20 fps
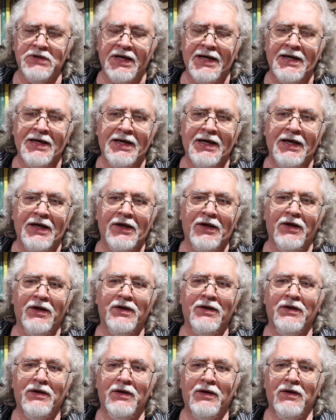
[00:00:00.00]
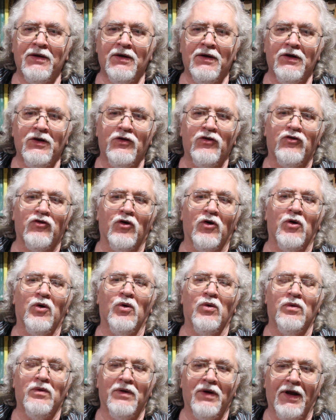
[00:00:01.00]
Uh,
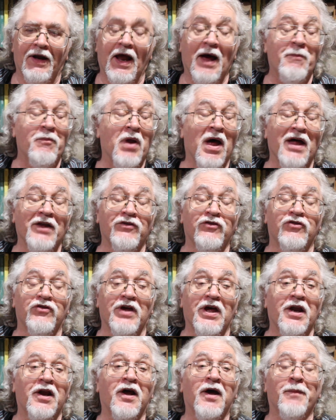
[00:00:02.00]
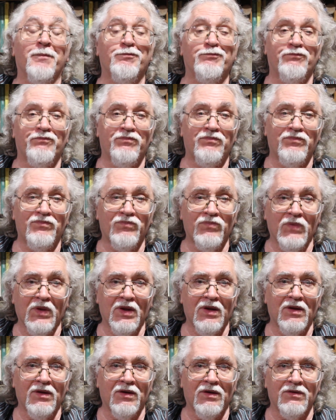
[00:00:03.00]
so, and I'm not set up
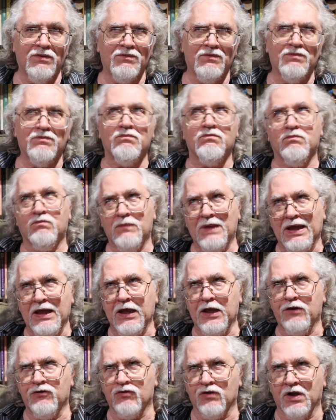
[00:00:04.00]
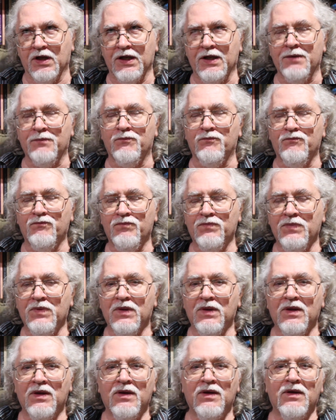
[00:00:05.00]
easily
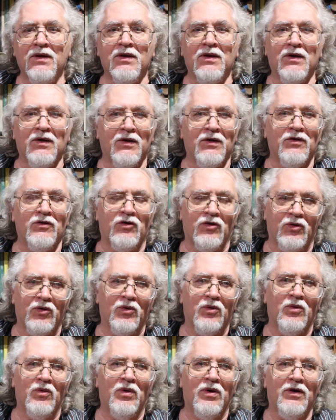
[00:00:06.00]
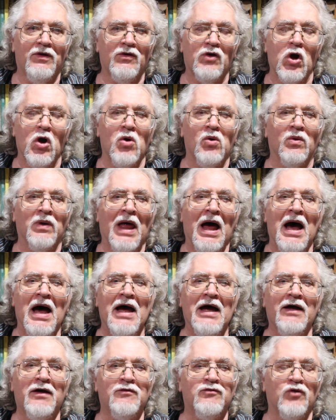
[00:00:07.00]
to go
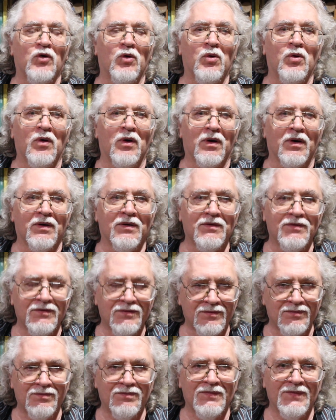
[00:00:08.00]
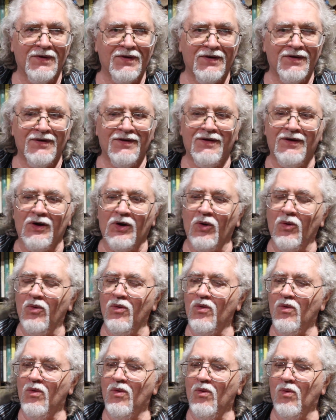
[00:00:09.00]
live or you know
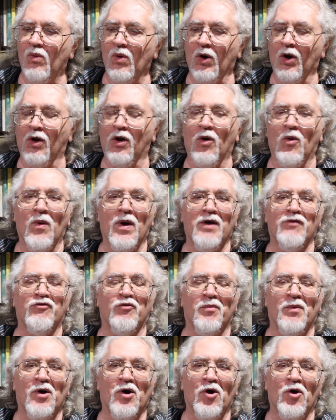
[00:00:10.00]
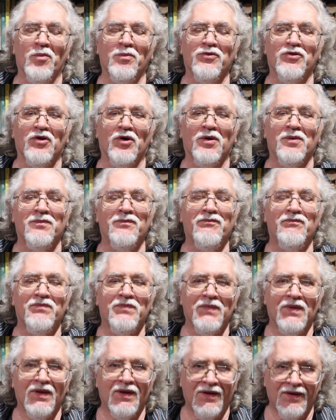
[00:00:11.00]
work away from home so
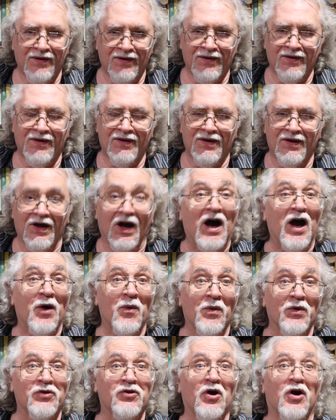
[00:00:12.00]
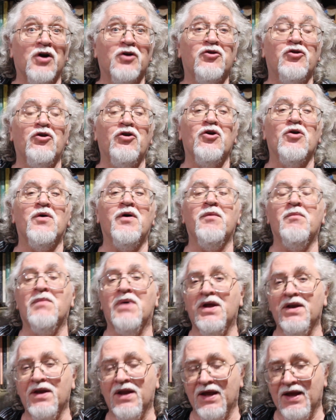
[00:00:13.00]
I will talk to you on
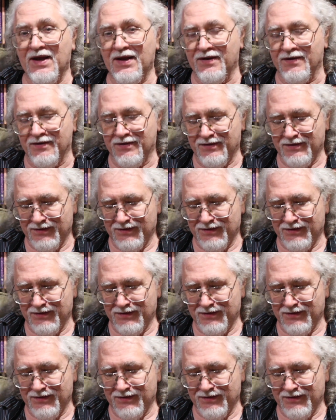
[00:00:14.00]
Monday